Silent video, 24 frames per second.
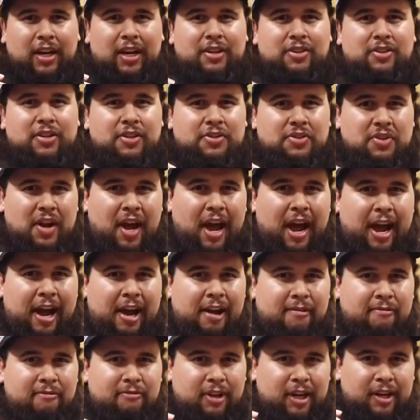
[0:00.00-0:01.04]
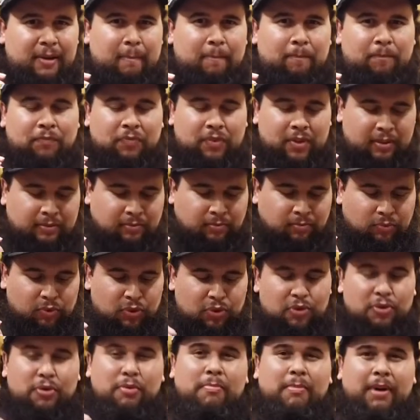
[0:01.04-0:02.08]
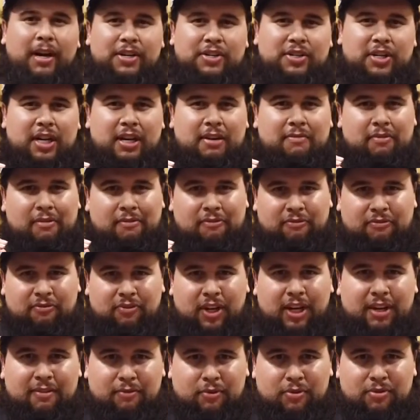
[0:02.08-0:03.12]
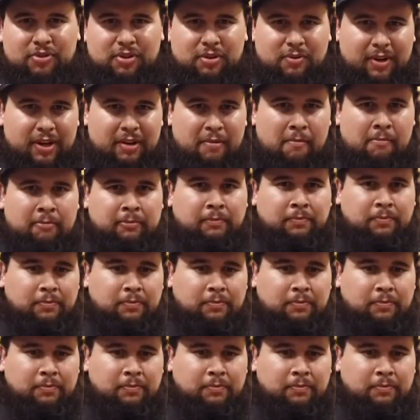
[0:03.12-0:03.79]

it doesn't have like too much of a flavor to it.